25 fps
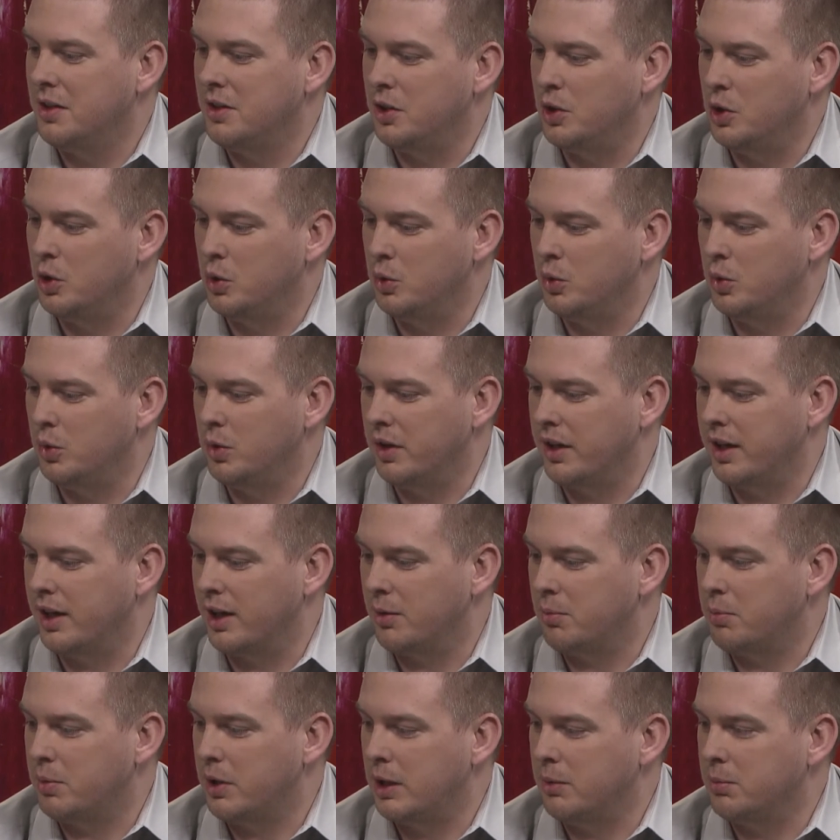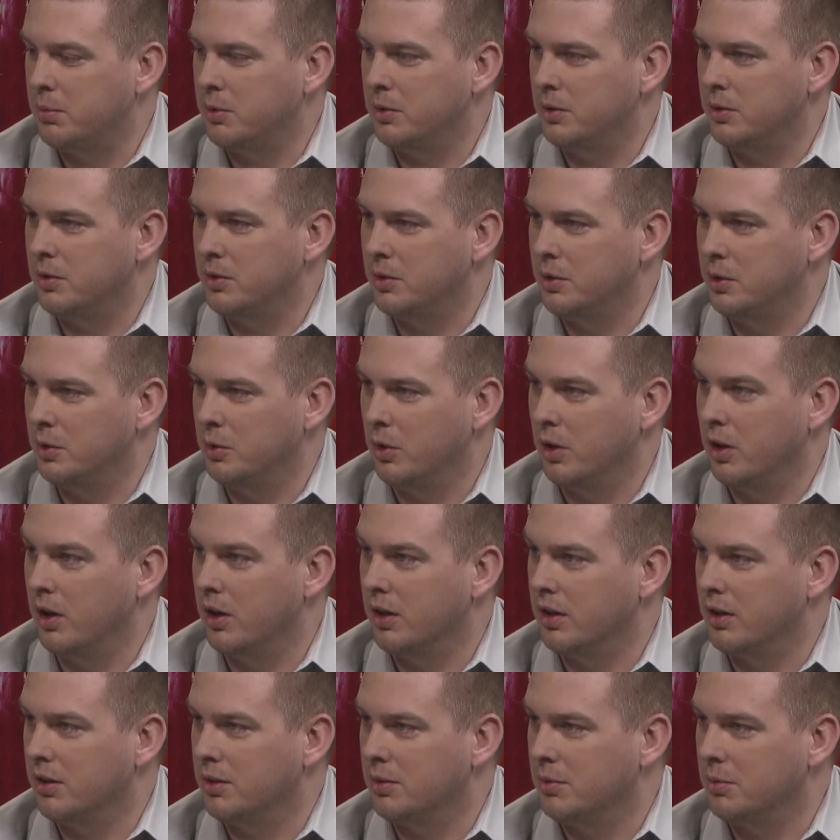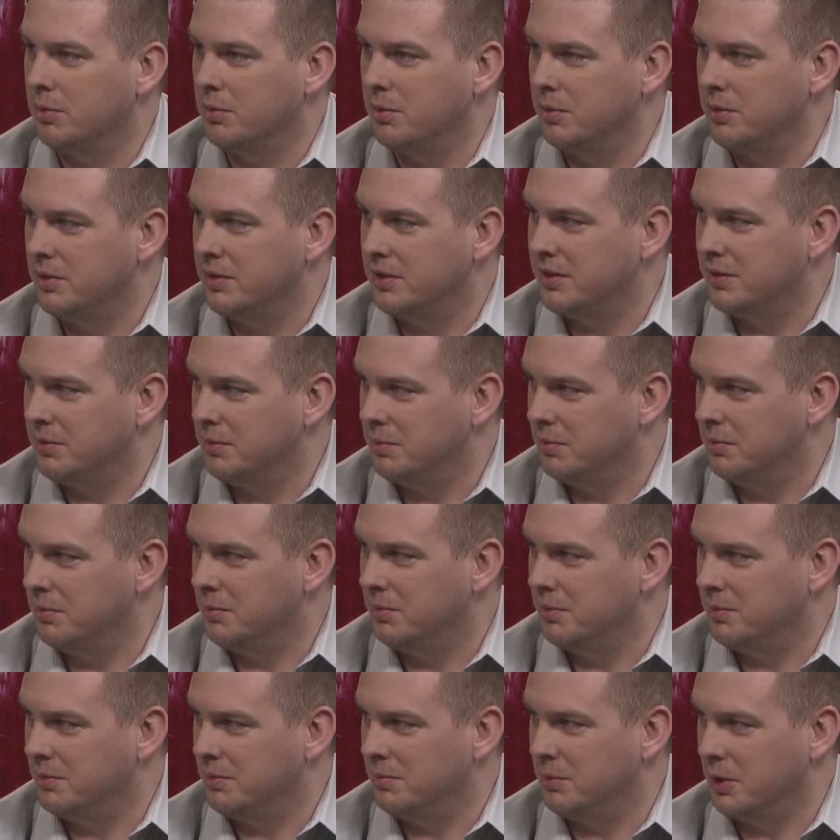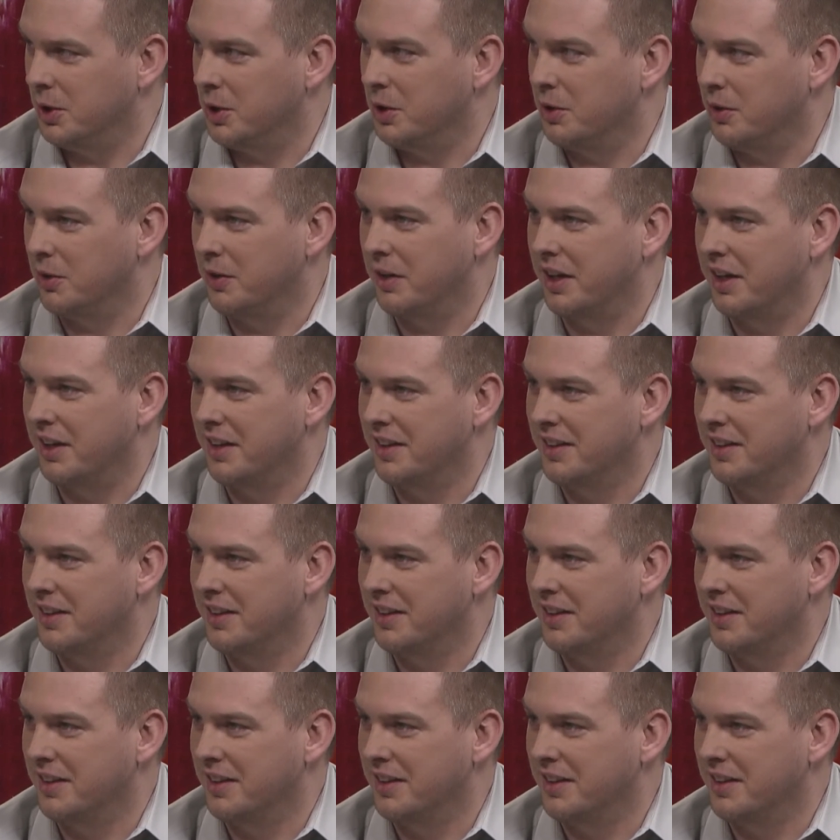you will get people who are murdering